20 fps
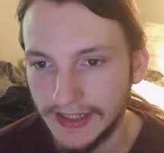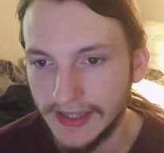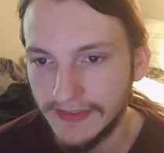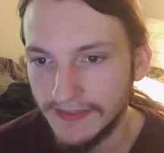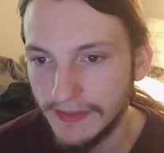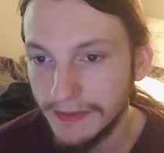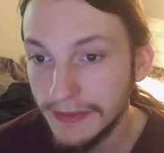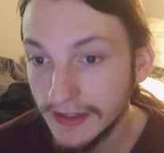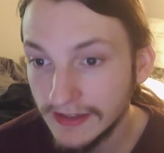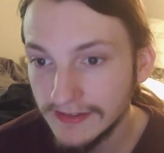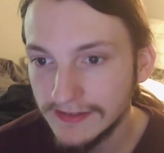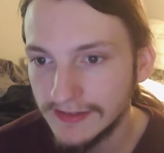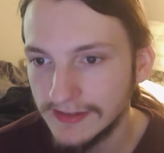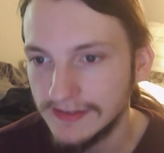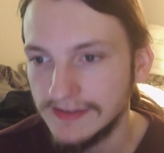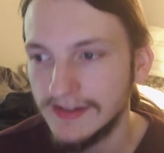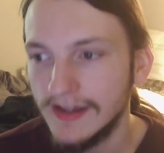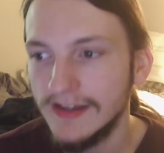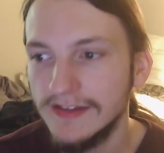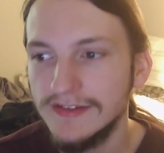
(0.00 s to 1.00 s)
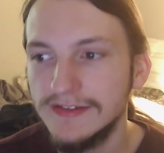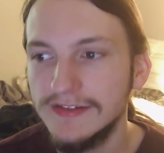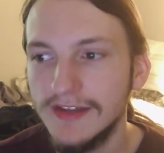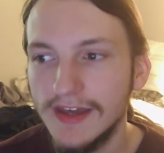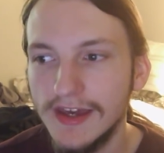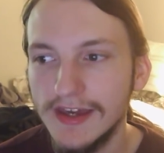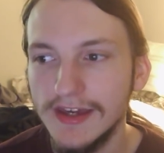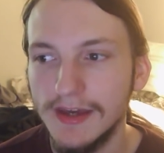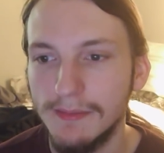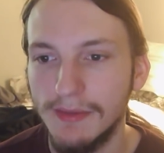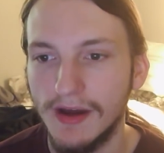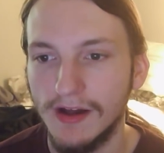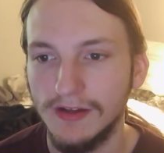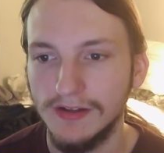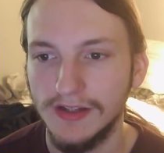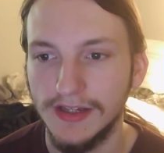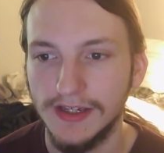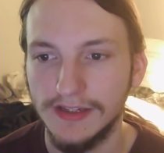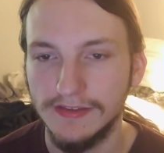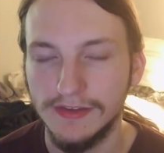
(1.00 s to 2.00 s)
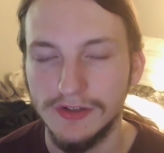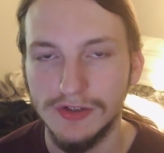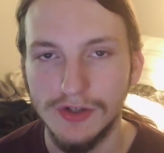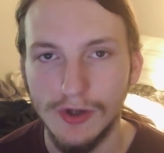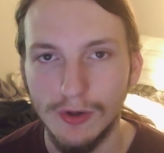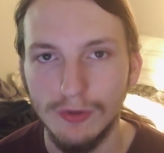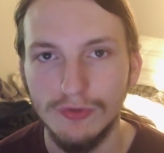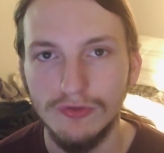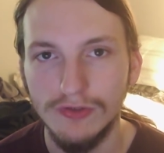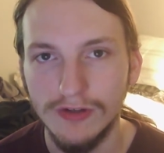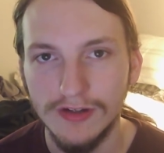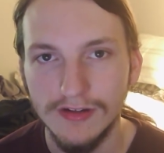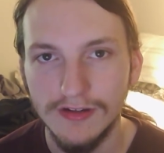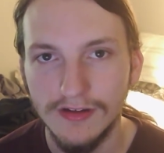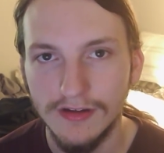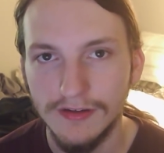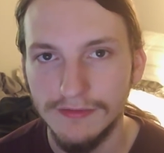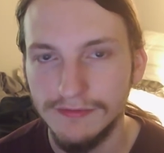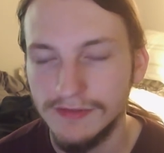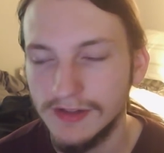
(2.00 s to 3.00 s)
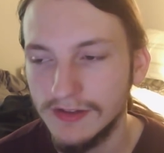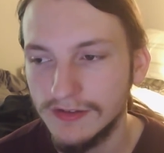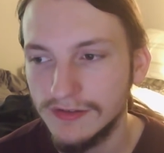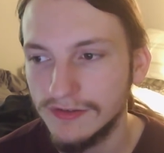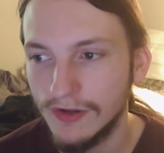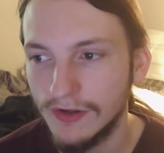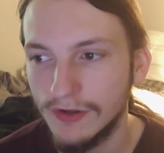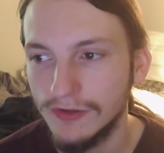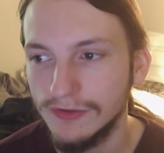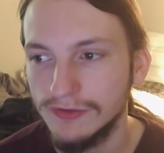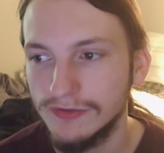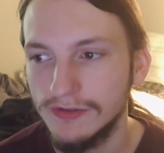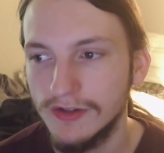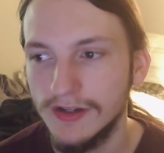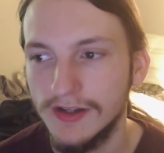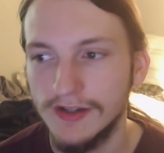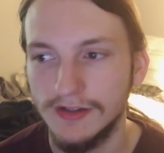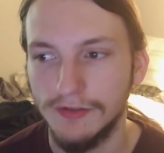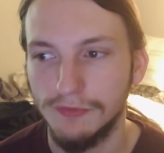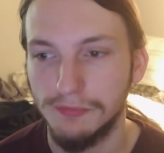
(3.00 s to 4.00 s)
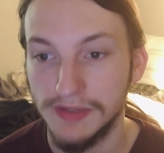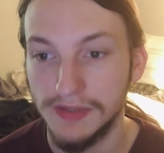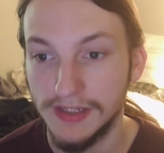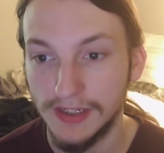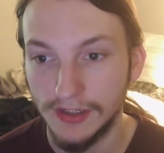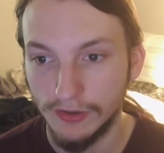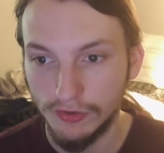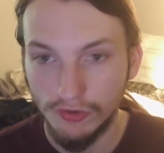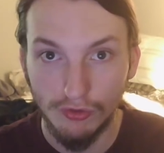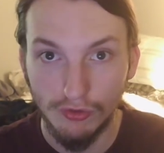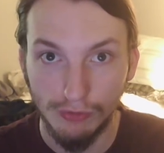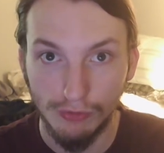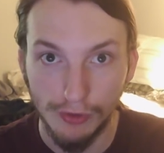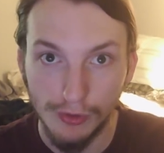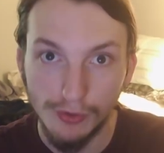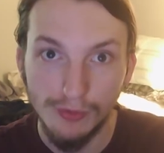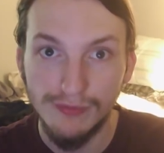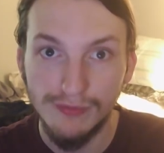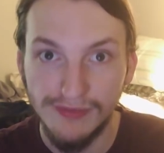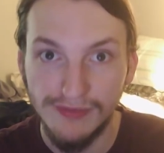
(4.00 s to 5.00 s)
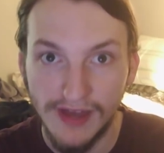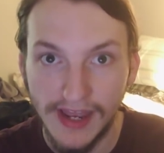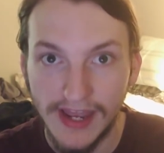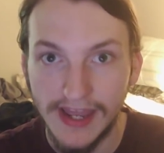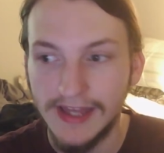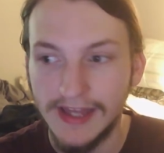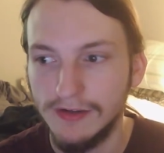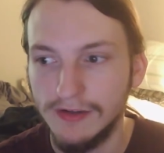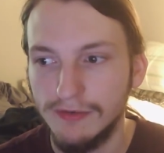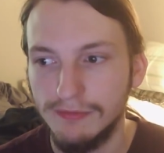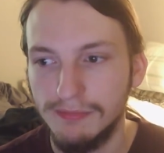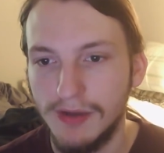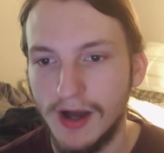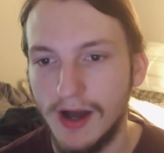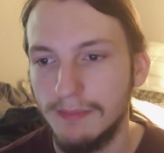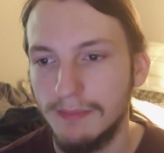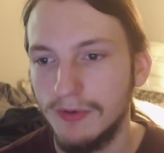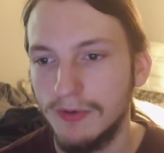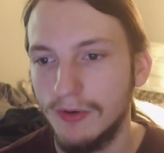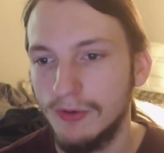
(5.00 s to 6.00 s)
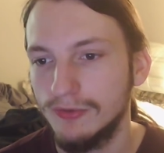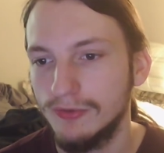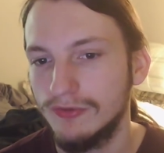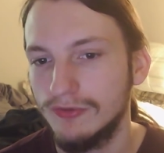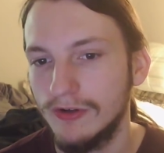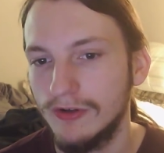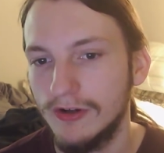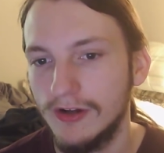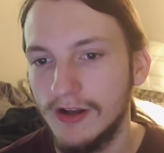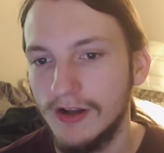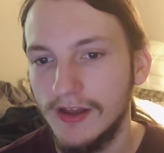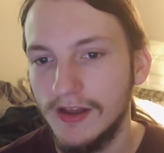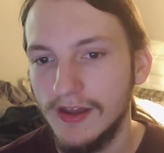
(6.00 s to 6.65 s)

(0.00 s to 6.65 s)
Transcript: And the things it does say about like the notion of nostalgia and of being a true fan of pop culture